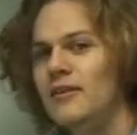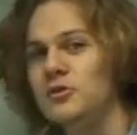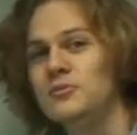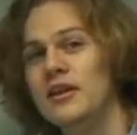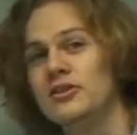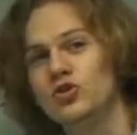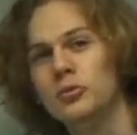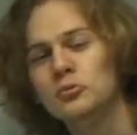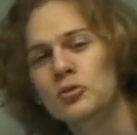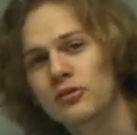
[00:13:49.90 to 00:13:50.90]
must mean that it
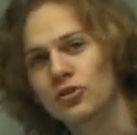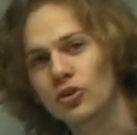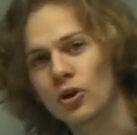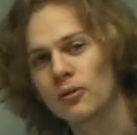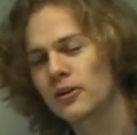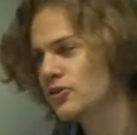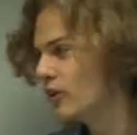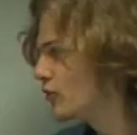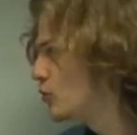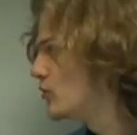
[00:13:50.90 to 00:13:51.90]
stops moving in a circle and it
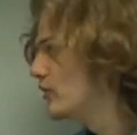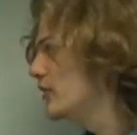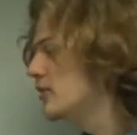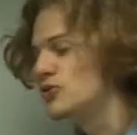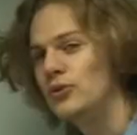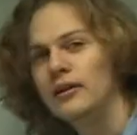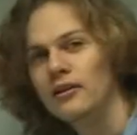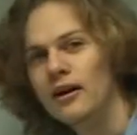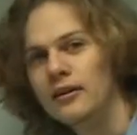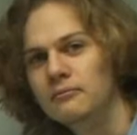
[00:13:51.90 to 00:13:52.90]
starts moving in a straight
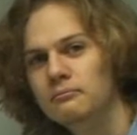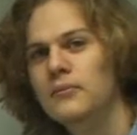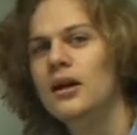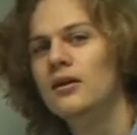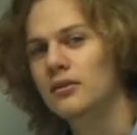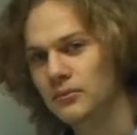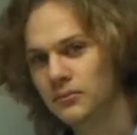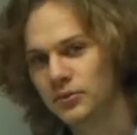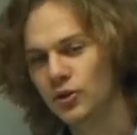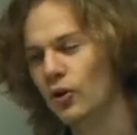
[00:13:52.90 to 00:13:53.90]
line.
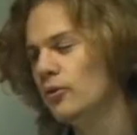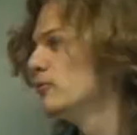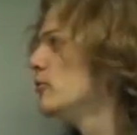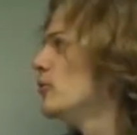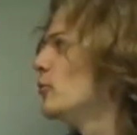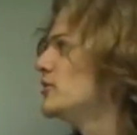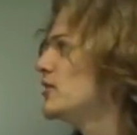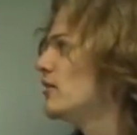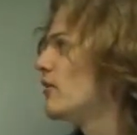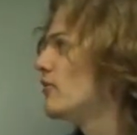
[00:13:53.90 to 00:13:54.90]
So we
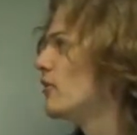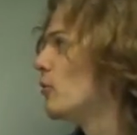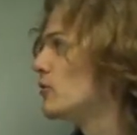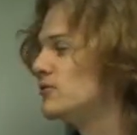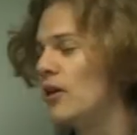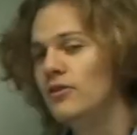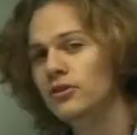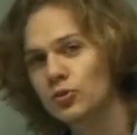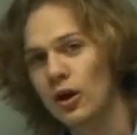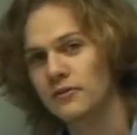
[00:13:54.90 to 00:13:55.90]
see that the motion that this
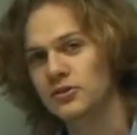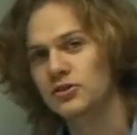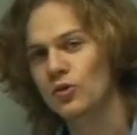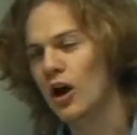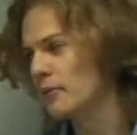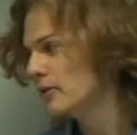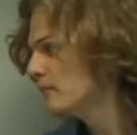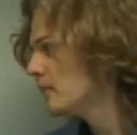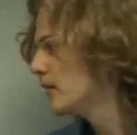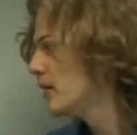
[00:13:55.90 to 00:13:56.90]
graph is describing
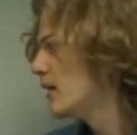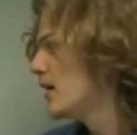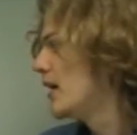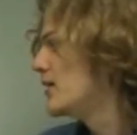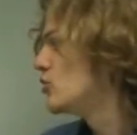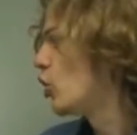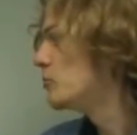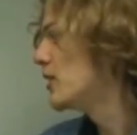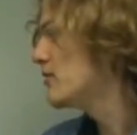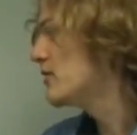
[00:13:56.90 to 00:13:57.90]
is an object